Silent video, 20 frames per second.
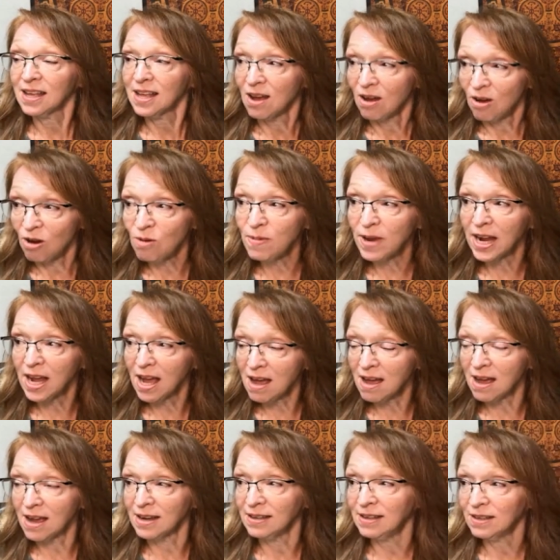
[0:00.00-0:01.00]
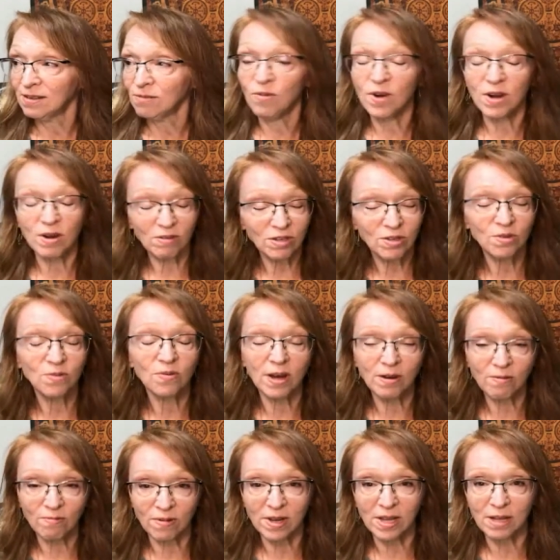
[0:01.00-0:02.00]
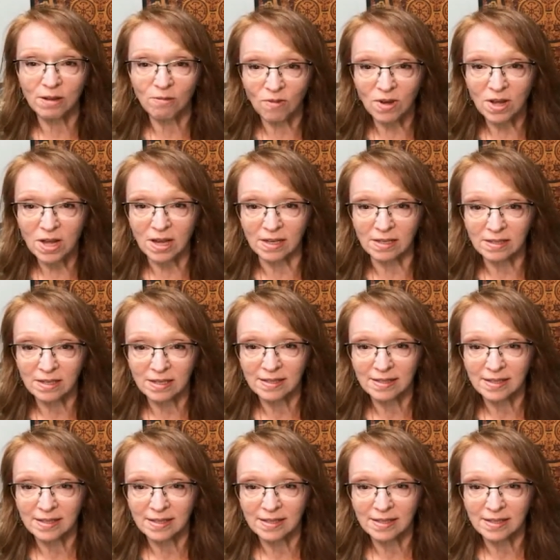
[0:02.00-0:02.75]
oh my God, what do I really want?